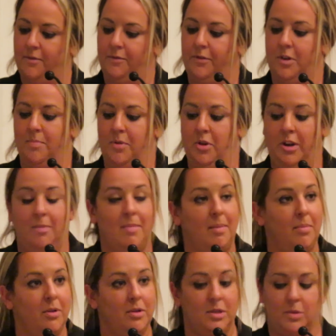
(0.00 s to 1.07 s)
of community
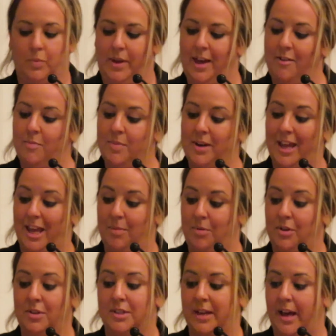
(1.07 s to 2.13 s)
members, we have been
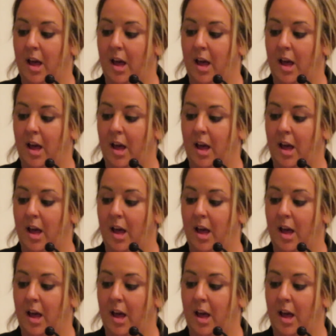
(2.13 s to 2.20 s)
able to